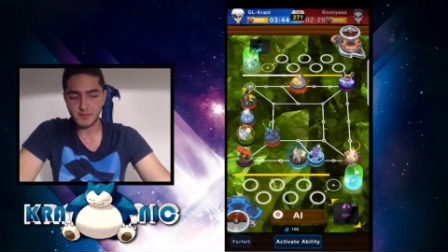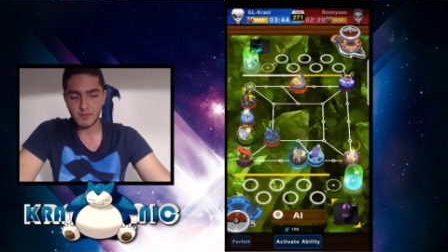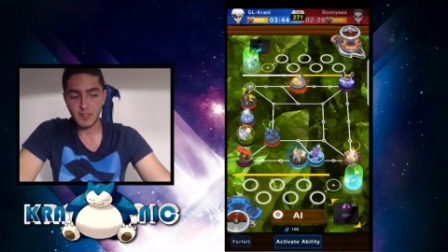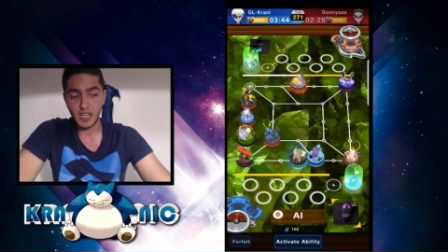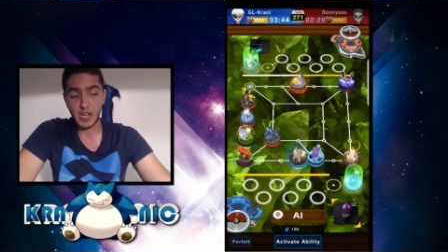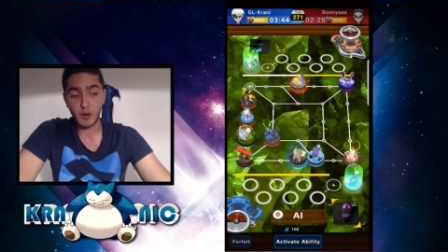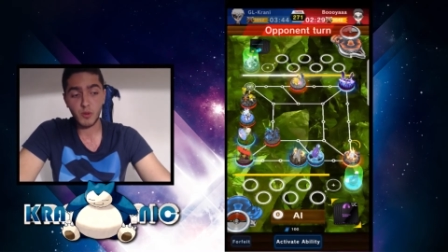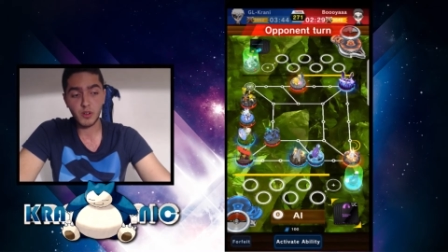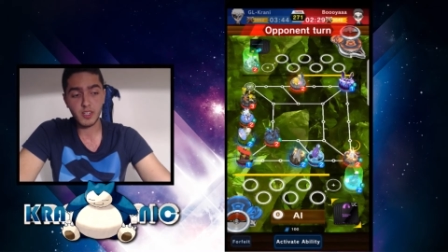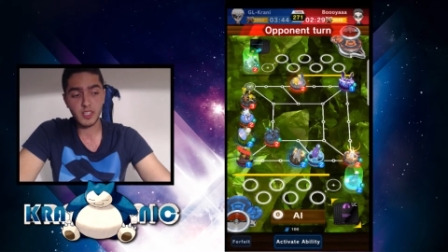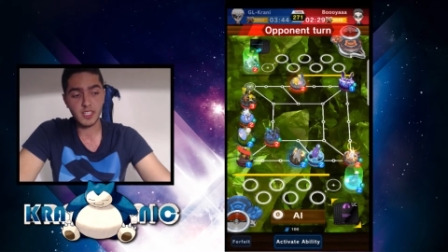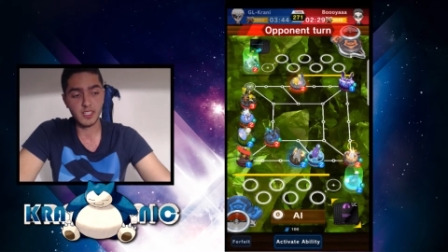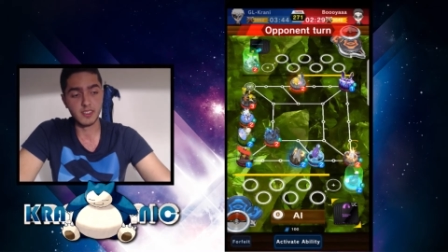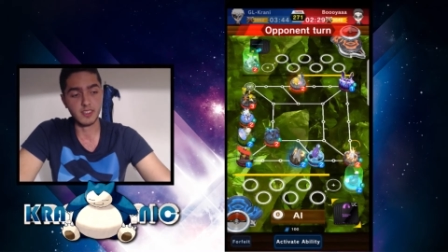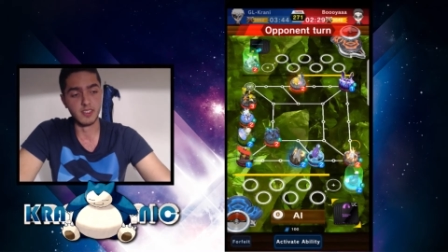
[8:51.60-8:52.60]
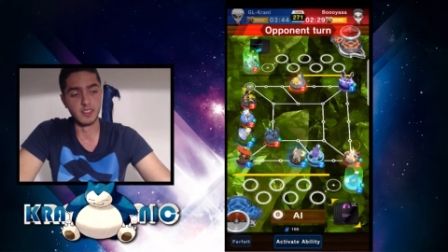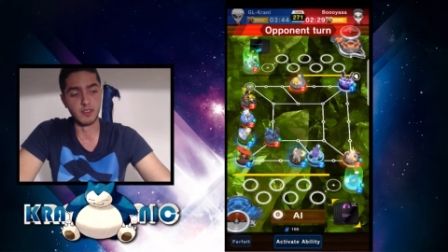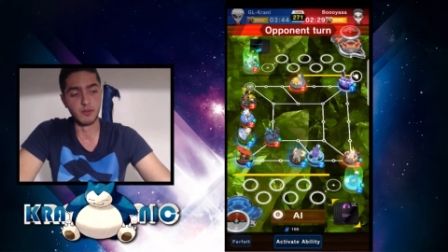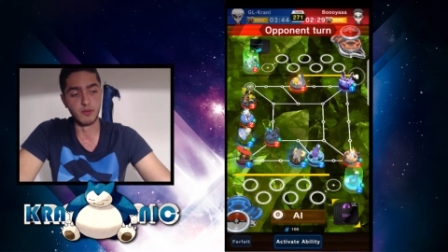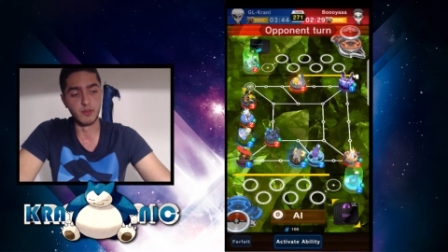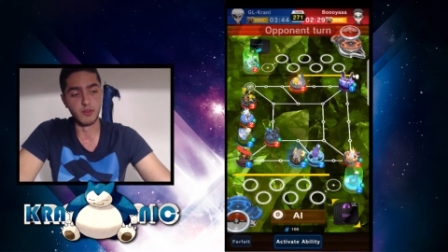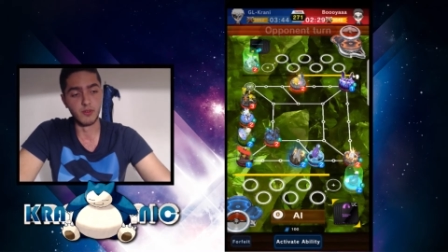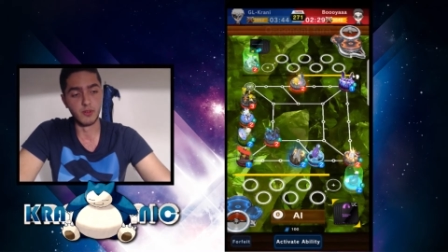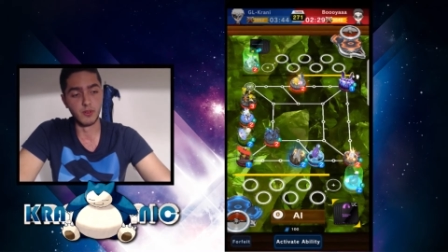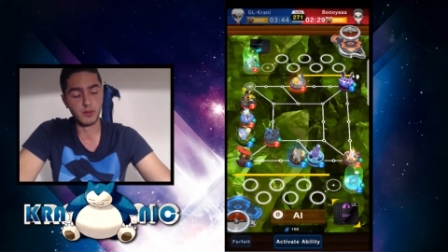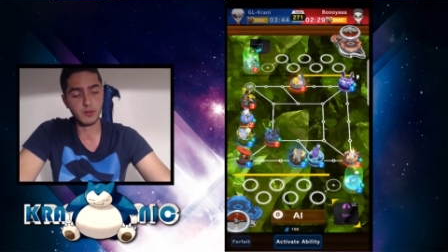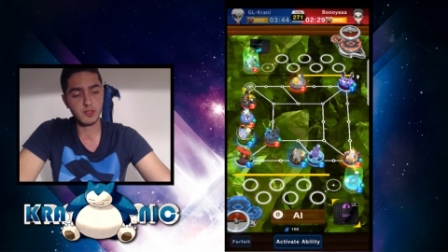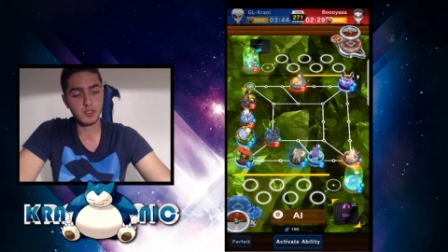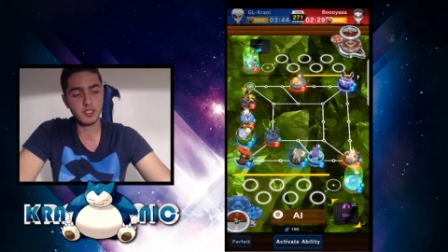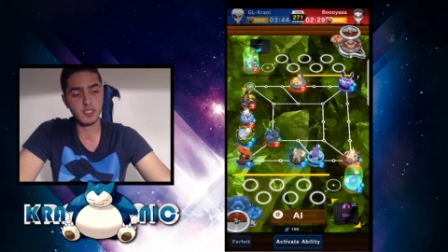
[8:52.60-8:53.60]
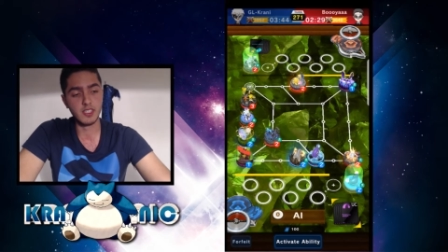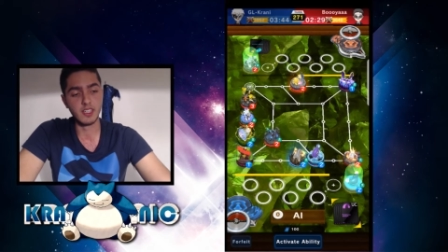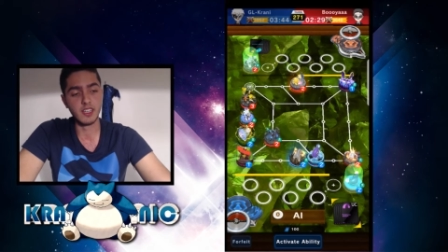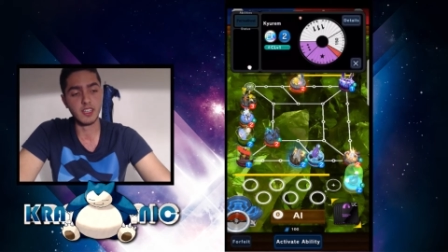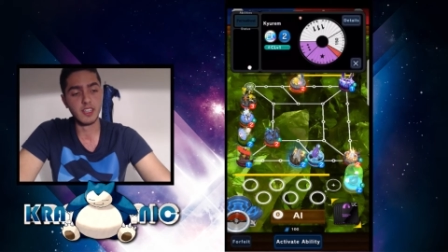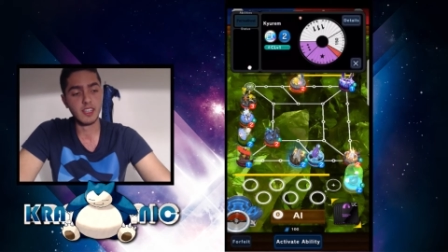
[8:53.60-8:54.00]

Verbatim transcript: I won't get uh, frozen